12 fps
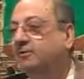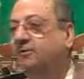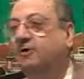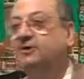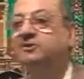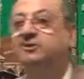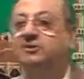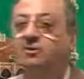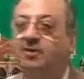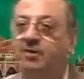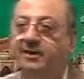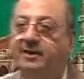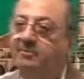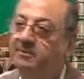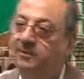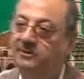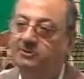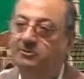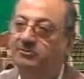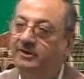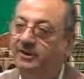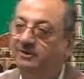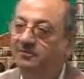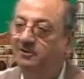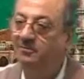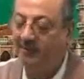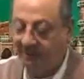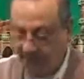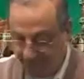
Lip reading: what is it called? Everybody should read with me.